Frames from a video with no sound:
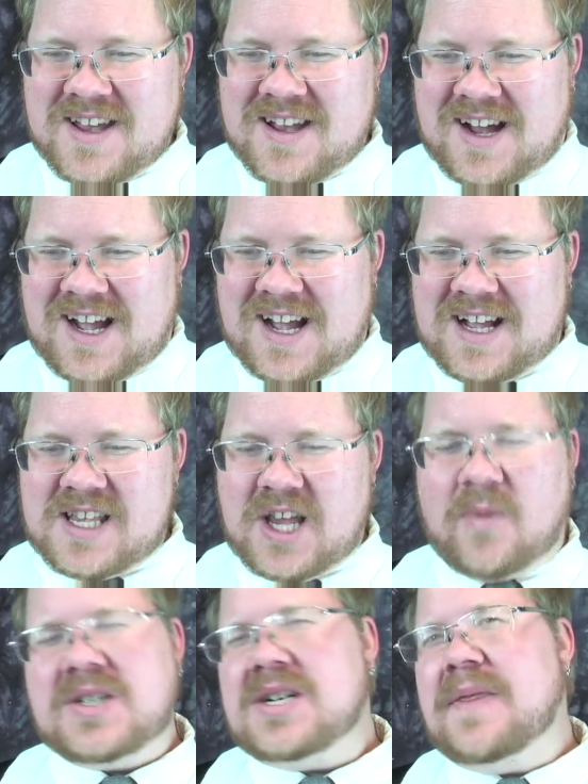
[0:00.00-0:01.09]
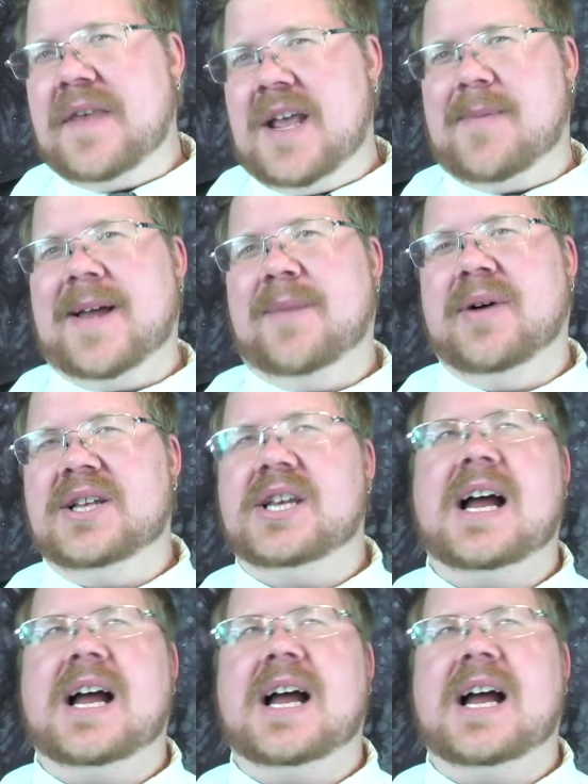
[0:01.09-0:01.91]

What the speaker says: I want you to think about a budget.